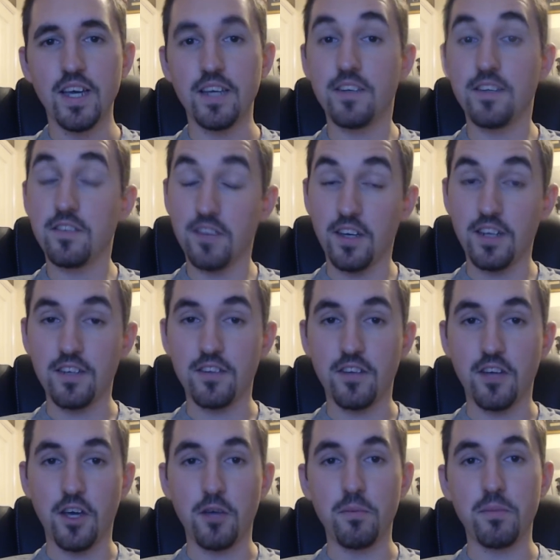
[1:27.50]
He decided
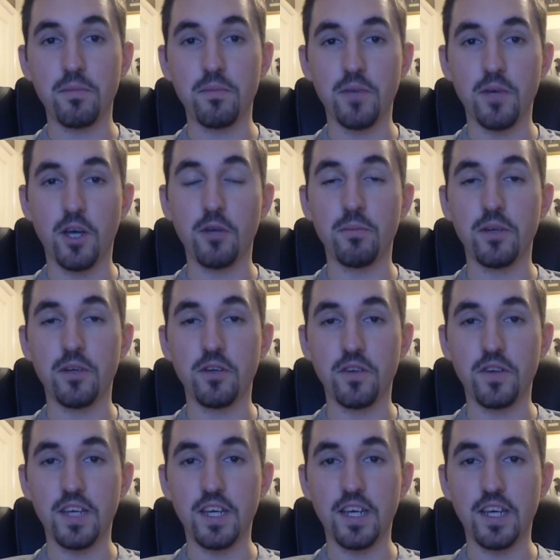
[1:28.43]
to home in
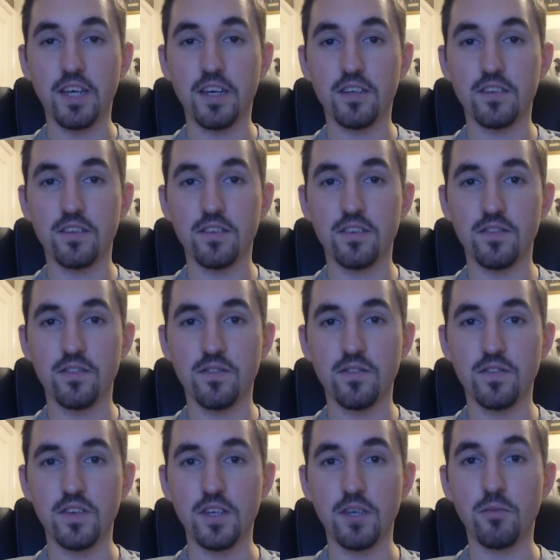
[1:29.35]
on the
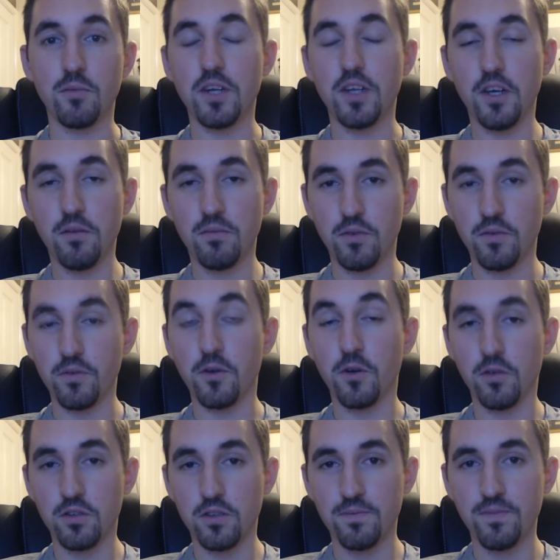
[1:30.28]
widow, of
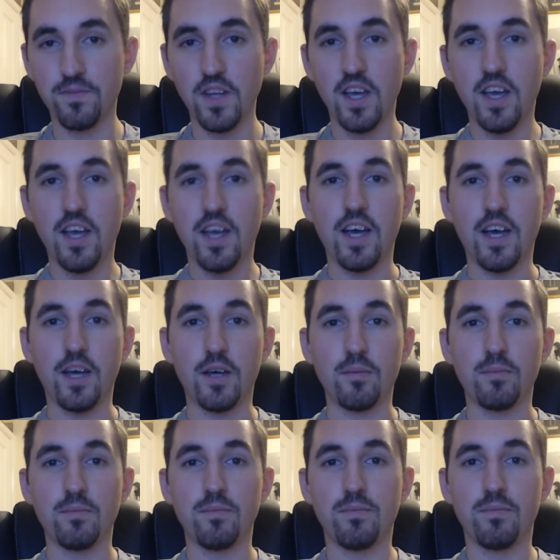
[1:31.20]
course.
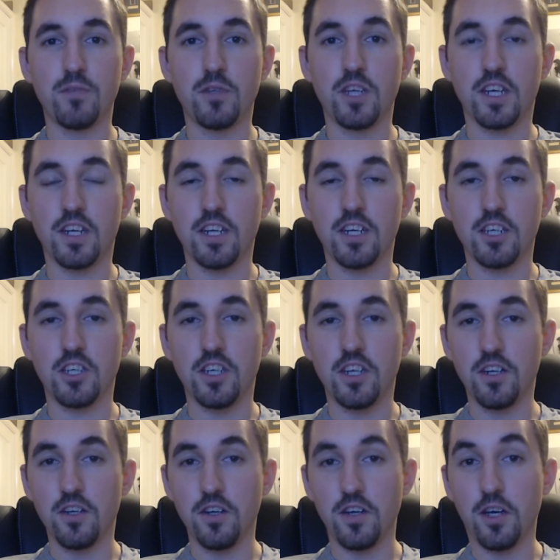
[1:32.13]
Particularly as
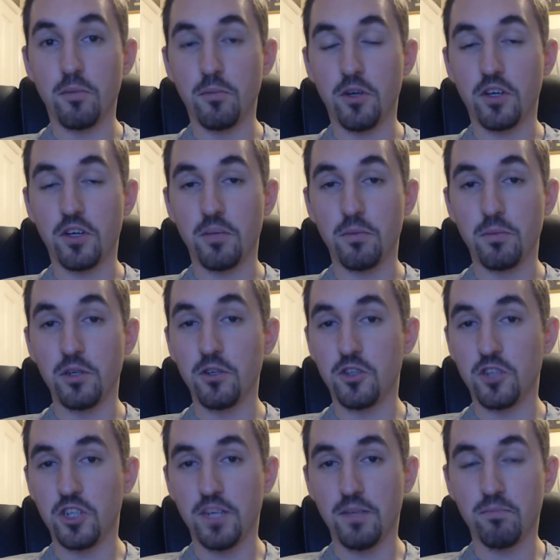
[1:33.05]
she looked like Monica
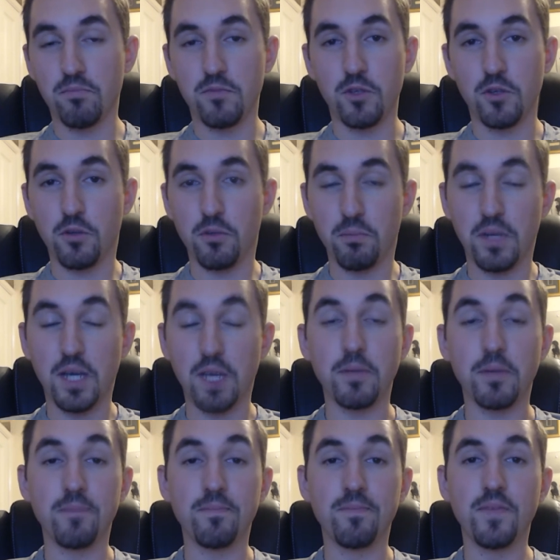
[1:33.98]
Bellucci. Who can
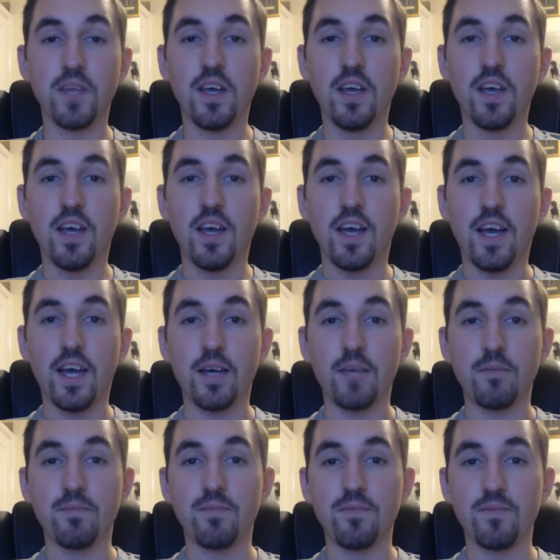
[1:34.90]
blame him?
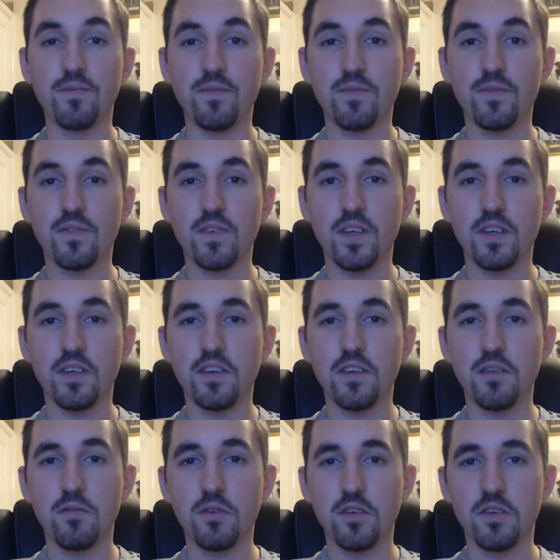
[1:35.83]
And
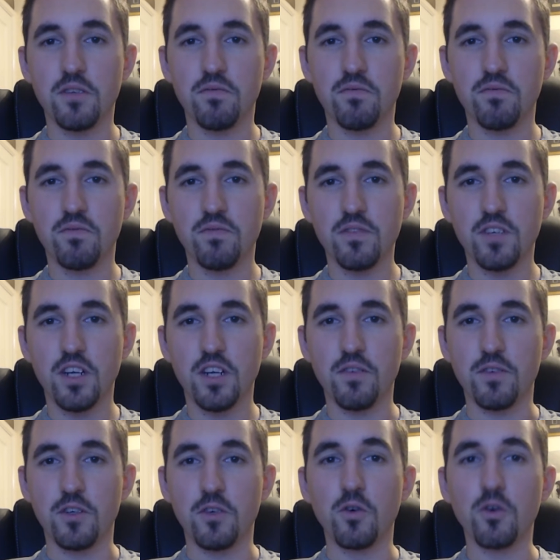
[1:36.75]
there was a kind
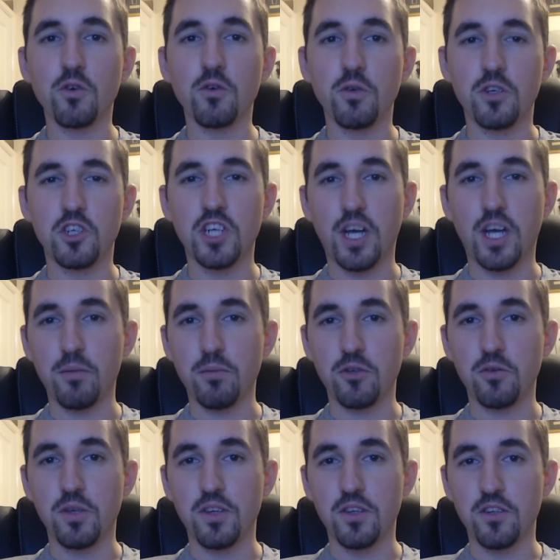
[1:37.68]
of an awkward chat
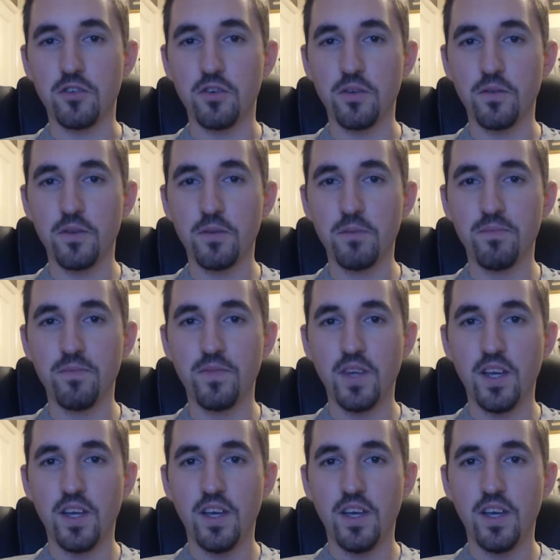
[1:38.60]
between the two of them.